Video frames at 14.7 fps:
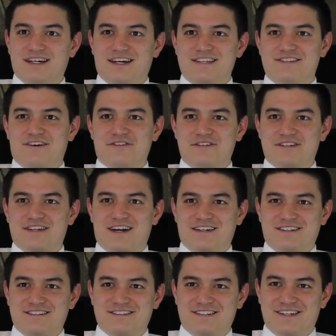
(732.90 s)
It's all just kind
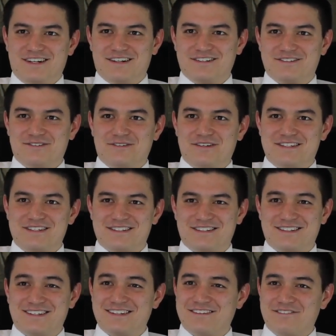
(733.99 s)
of veered
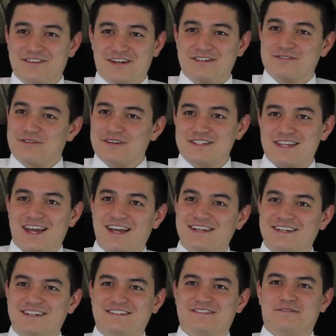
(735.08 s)
towards
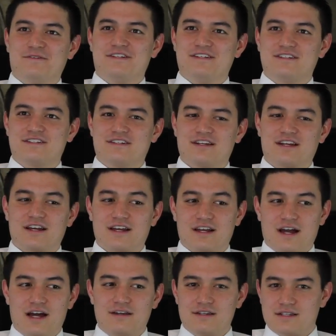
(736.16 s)
Haiti, which is
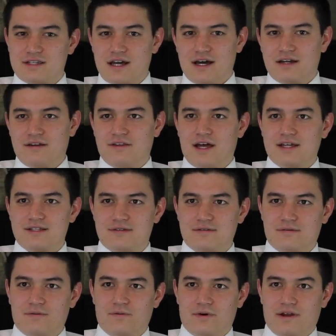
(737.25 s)
kind of sad, and that's
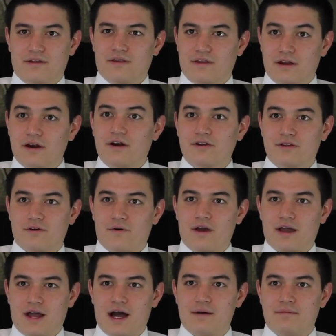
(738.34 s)
when the
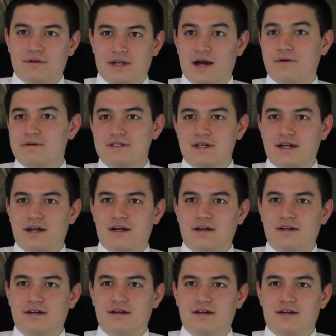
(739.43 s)
earthquake happened. I was there.
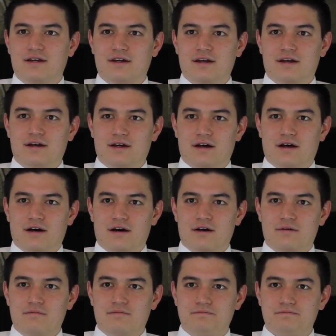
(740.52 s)

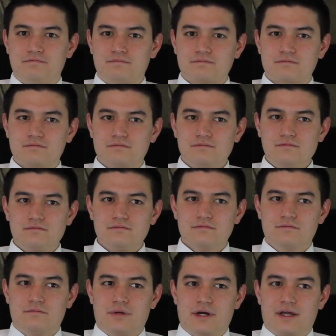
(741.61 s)

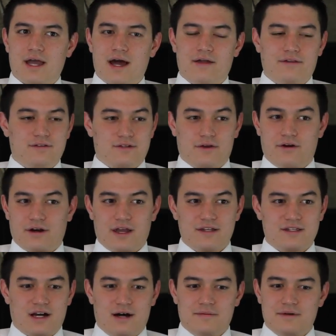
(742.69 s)
But yeah, so Hurricane
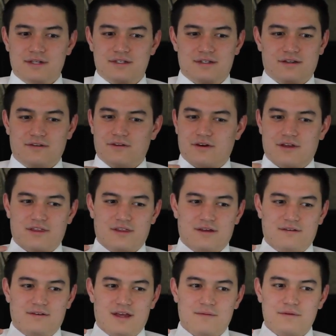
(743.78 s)
Thomas, you look at
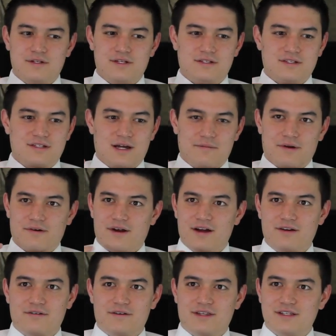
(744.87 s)
the images, it's coming
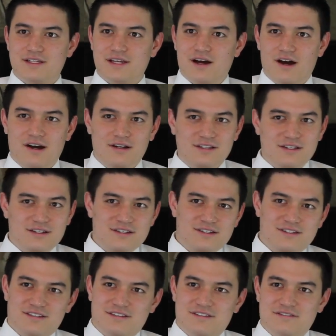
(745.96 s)
right over the DR and then just
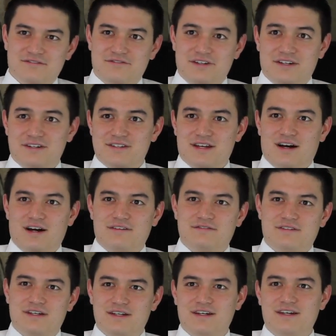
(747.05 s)
veers
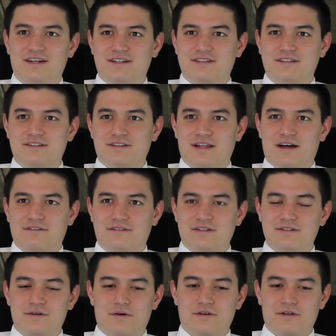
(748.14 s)
off to the left
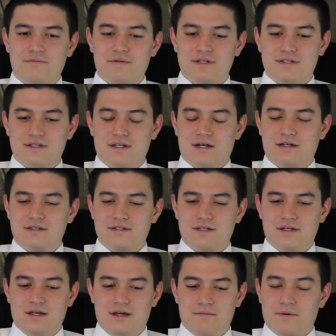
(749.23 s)
and totally misses us.
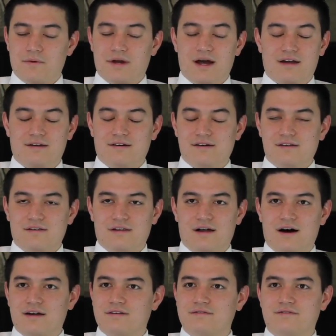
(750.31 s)
But we got a
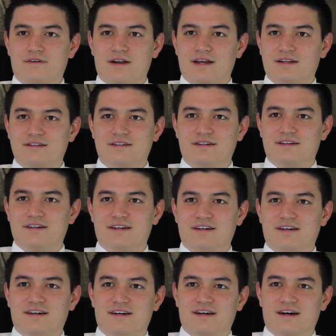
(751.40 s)
lot of rain.
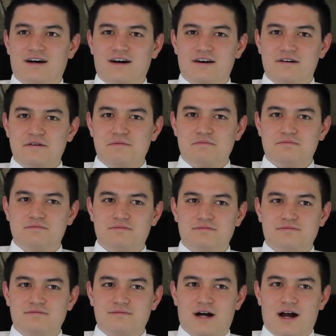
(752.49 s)
I
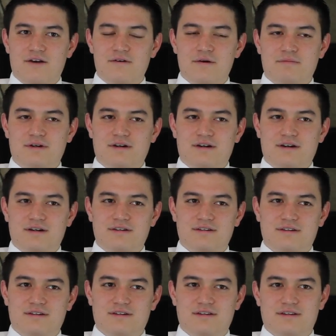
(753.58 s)
remember
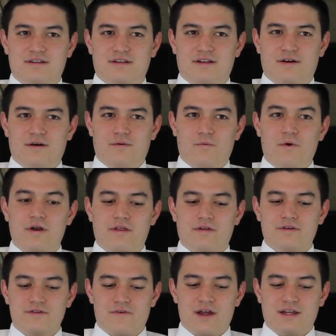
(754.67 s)
one of
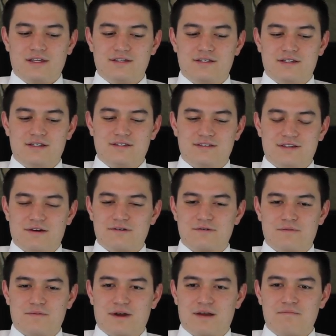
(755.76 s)
those rainy seasons, I was
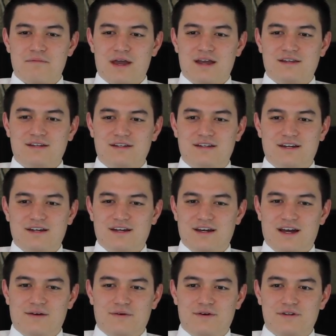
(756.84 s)
with my companion,
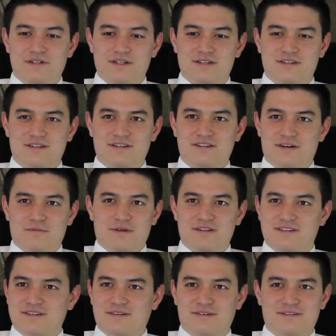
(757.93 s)
and we were just determined
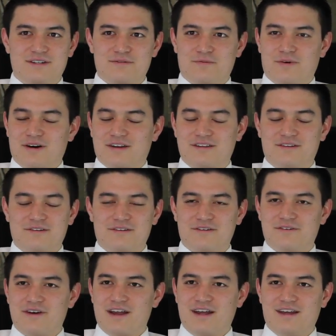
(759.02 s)
to just work through the
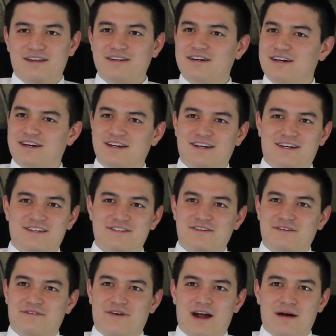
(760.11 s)
rain. So
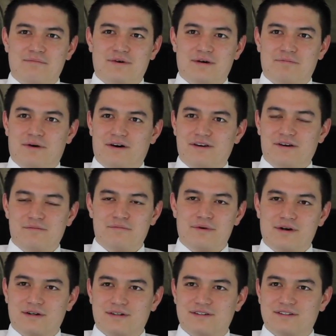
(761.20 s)
you wrap up all your
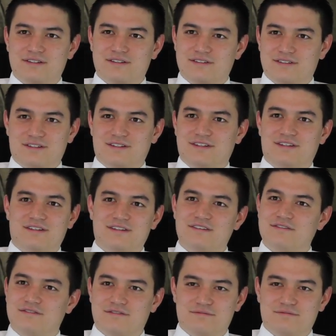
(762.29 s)
books and